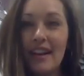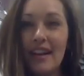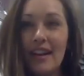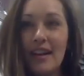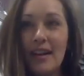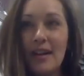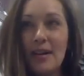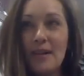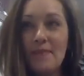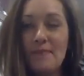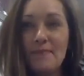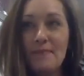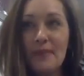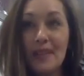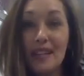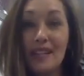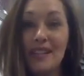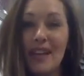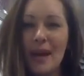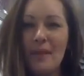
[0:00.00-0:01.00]

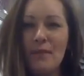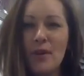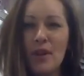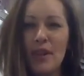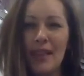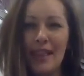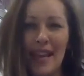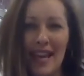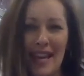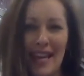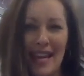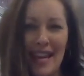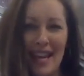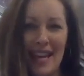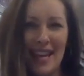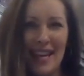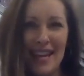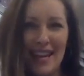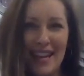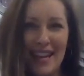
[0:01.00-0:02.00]
'Cause I'm your lady.